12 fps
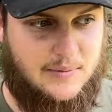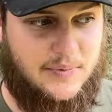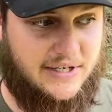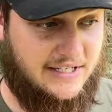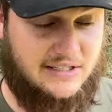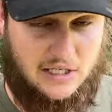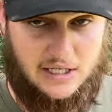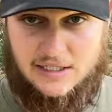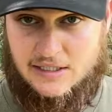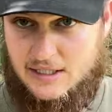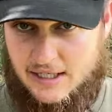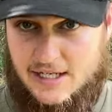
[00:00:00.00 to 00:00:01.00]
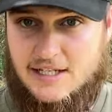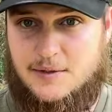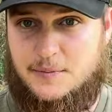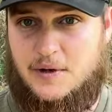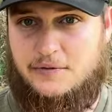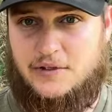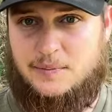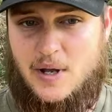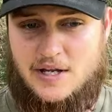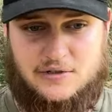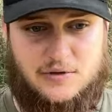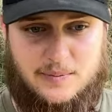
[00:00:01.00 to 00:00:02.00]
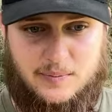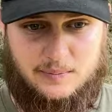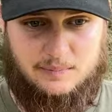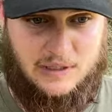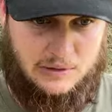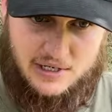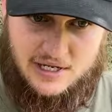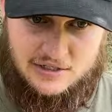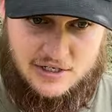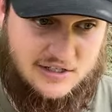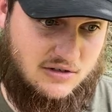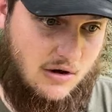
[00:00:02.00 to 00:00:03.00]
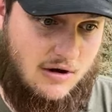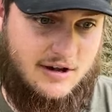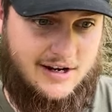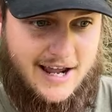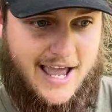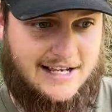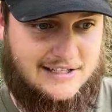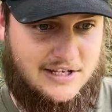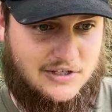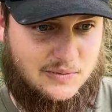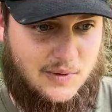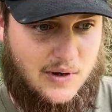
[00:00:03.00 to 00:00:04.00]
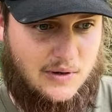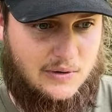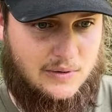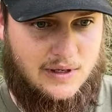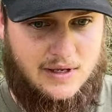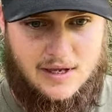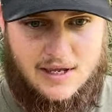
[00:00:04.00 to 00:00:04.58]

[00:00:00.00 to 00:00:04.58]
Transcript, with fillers: because it, it, it is a perfect mock scrape location. It's on an access road.